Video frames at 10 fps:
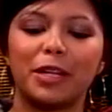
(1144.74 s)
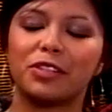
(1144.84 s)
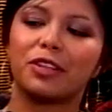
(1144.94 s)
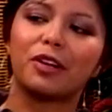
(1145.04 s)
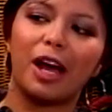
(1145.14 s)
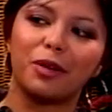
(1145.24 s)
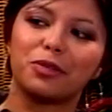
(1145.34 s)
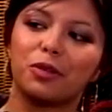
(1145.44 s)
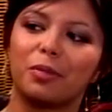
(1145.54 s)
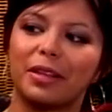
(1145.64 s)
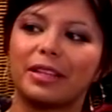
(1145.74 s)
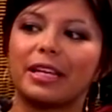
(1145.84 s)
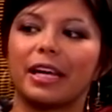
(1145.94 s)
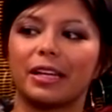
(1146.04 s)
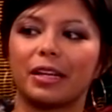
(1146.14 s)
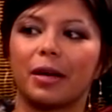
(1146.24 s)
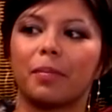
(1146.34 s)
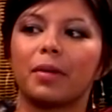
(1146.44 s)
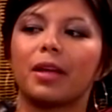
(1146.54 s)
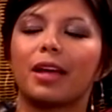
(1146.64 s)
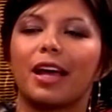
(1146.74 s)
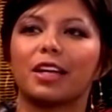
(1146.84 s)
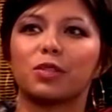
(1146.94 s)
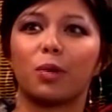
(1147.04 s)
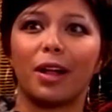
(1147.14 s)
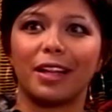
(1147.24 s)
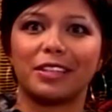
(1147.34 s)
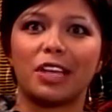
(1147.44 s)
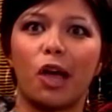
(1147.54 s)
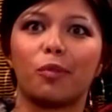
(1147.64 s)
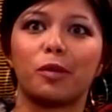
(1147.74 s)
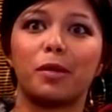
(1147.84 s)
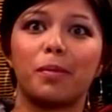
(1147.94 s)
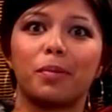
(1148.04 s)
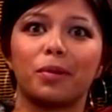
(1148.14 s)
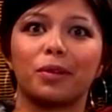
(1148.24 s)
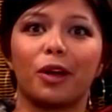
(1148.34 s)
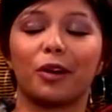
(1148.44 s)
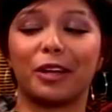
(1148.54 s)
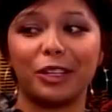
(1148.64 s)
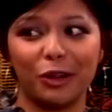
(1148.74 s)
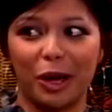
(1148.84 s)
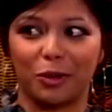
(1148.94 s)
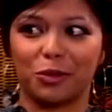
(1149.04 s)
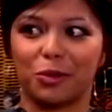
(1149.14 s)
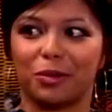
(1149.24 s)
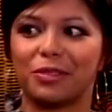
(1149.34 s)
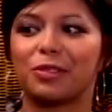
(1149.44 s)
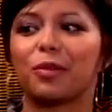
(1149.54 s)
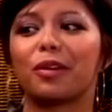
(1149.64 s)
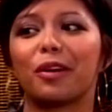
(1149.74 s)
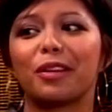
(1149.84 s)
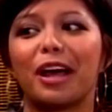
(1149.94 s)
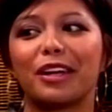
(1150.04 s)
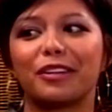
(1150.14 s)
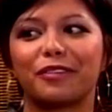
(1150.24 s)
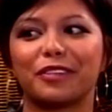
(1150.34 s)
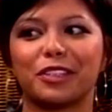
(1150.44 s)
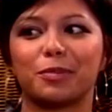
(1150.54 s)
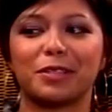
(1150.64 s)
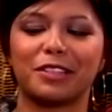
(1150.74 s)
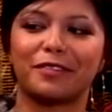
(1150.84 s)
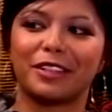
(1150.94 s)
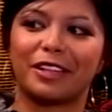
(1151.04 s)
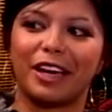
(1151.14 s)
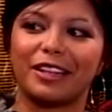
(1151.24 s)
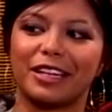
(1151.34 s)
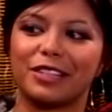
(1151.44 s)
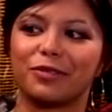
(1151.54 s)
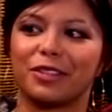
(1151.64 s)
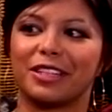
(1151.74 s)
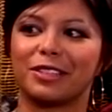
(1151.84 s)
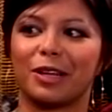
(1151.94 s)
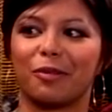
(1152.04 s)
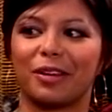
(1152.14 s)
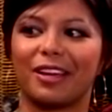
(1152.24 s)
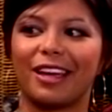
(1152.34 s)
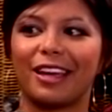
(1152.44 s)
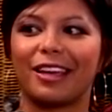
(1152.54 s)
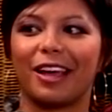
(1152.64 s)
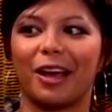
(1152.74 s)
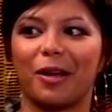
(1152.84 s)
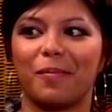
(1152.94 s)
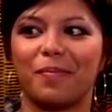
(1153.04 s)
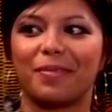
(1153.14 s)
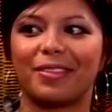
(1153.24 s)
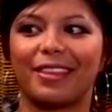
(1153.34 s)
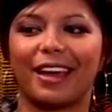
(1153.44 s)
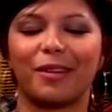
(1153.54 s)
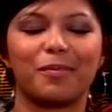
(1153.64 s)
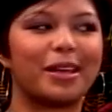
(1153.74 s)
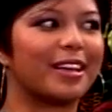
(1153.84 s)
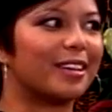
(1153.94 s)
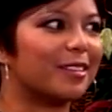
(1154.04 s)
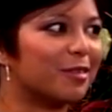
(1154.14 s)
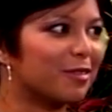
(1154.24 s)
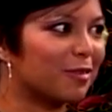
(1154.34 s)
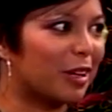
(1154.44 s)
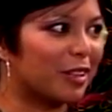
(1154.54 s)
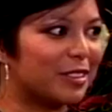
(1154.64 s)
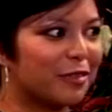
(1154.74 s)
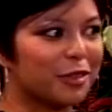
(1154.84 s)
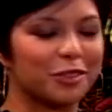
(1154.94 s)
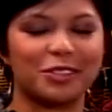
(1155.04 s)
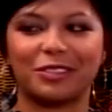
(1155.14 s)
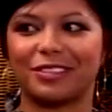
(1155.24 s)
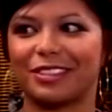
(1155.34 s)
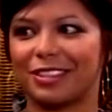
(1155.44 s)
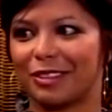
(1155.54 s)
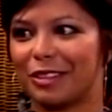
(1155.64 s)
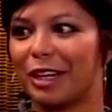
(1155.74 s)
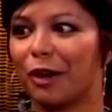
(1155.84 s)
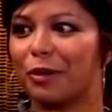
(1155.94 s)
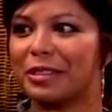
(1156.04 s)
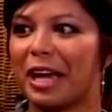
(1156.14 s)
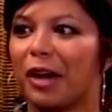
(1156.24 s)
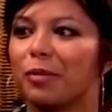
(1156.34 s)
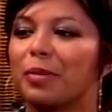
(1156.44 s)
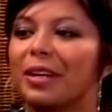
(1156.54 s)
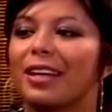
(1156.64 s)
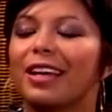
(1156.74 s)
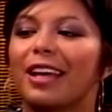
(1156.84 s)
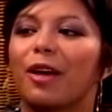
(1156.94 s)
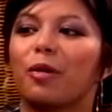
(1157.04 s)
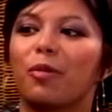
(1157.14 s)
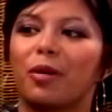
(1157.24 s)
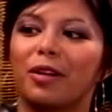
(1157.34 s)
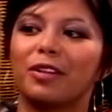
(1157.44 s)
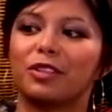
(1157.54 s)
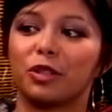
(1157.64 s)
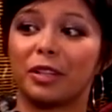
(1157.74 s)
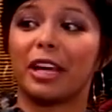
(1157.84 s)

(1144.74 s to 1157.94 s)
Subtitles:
on your household monthly income as well as how many people are in your household. So there are a lot of different specific guidelines for this that that make it rather difficult to narrow down, but we will, during that